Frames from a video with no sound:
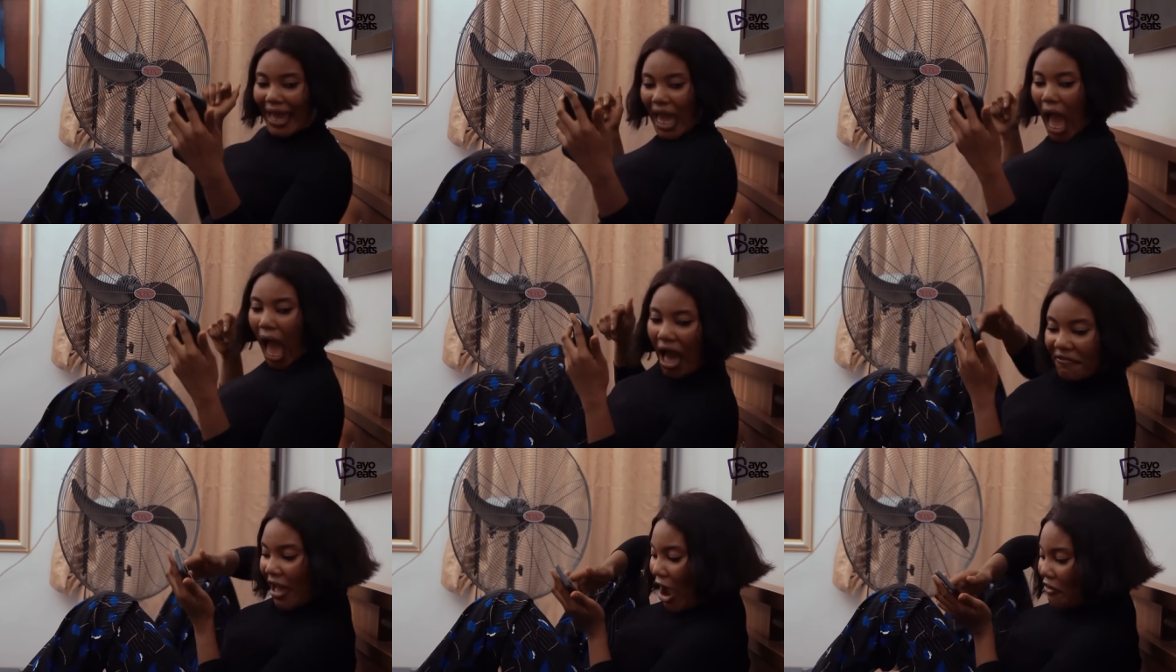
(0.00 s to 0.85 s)
I
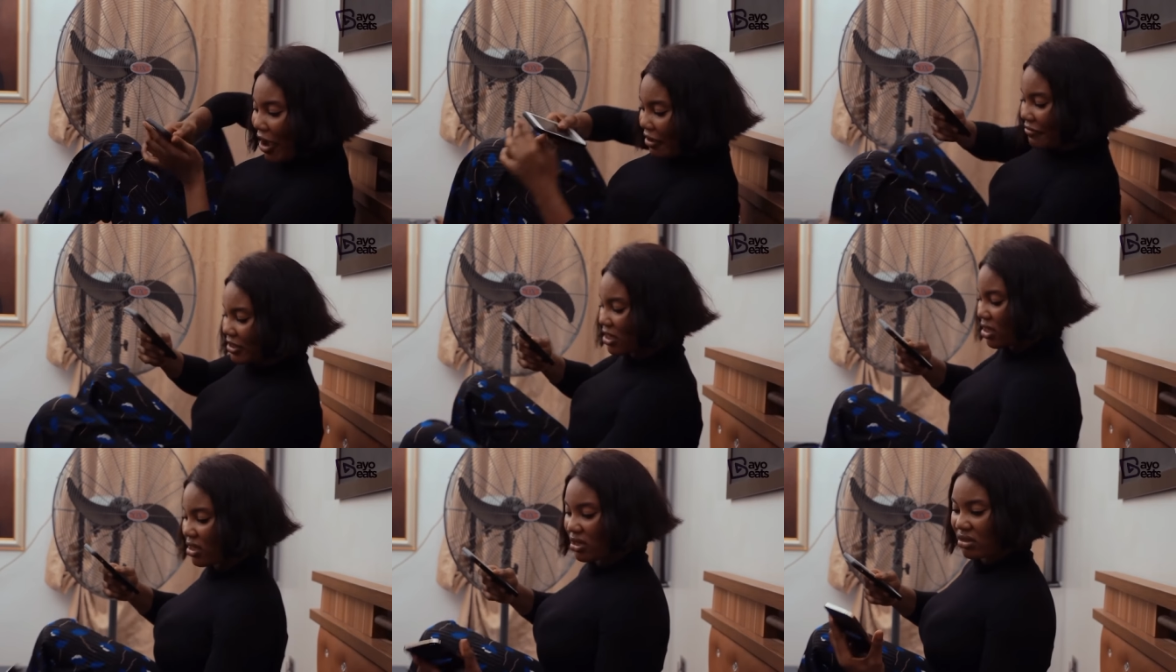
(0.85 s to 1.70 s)
have
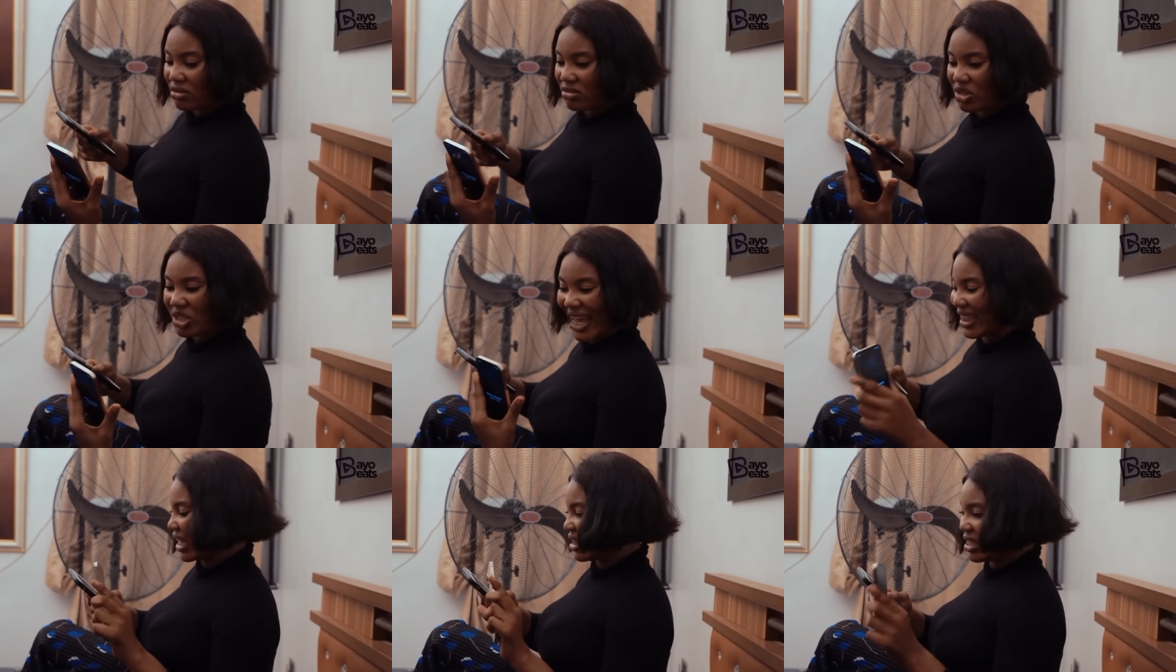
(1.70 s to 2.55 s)
arrived. Should I
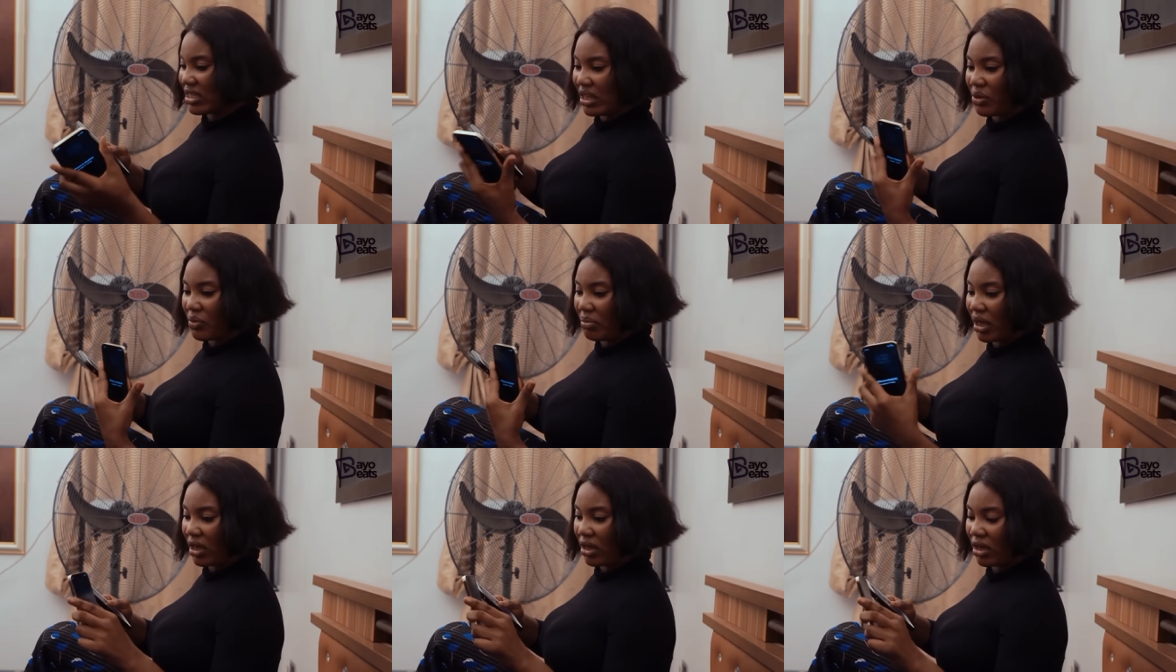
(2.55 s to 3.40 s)
take this along with me?